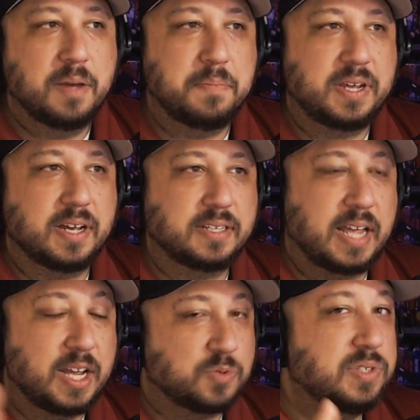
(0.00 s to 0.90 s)
Because
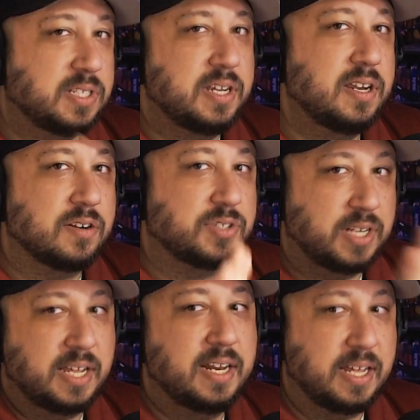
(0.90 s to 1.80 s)
as we see here,
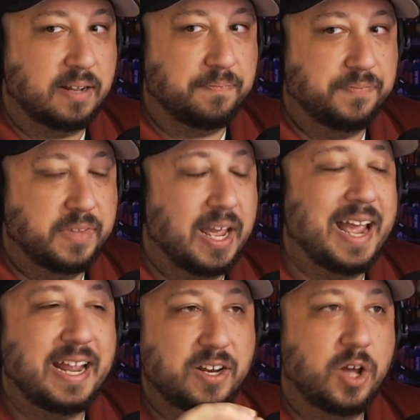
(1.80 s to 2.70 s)
CNN,
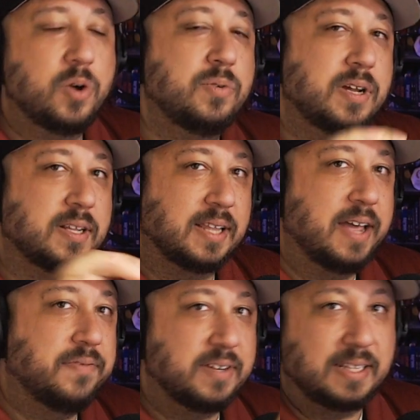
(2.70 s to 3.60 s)
a known
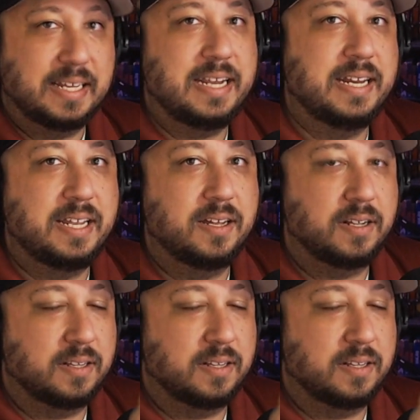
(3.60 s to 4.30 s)
left-leaning,